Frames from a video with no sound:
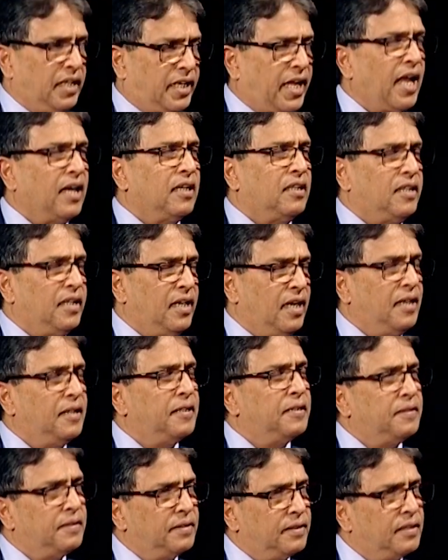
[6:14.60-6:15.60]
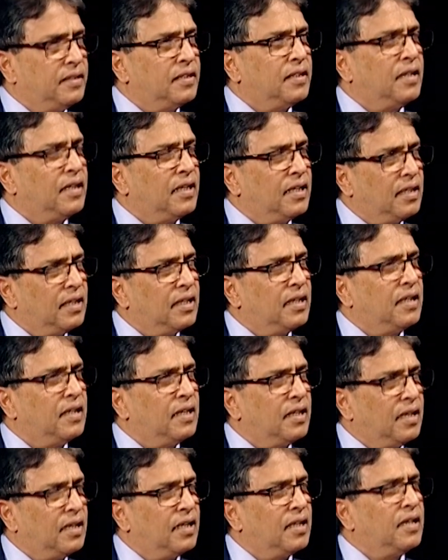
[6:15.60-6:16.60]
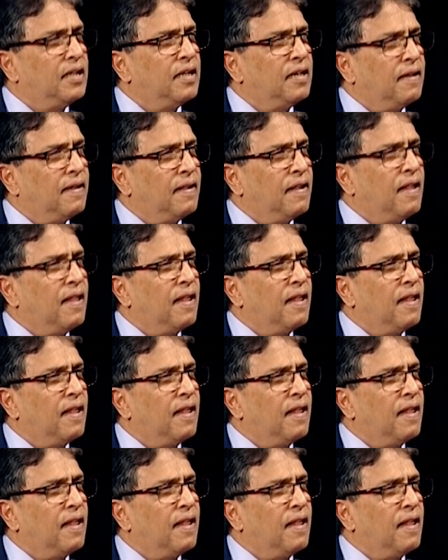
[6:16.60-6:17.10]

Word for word: so Kent. Yeah? In, in, in, in, Kent. I mean,